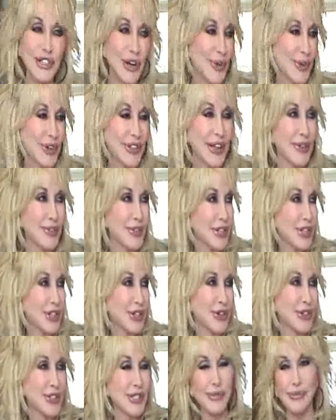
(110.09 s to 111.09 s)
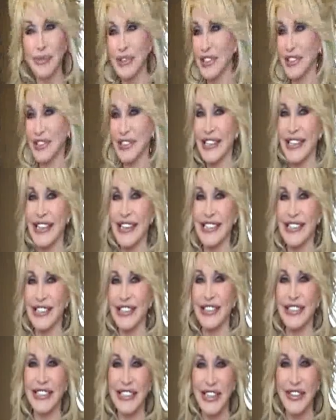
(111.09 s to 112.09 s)
show where they were showing some little kids
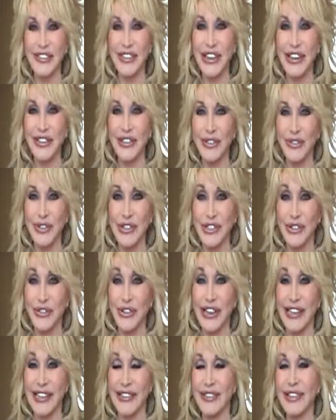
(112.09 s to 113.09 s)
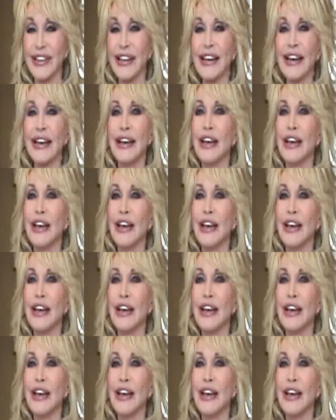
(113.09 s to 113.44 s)
on TV that was reading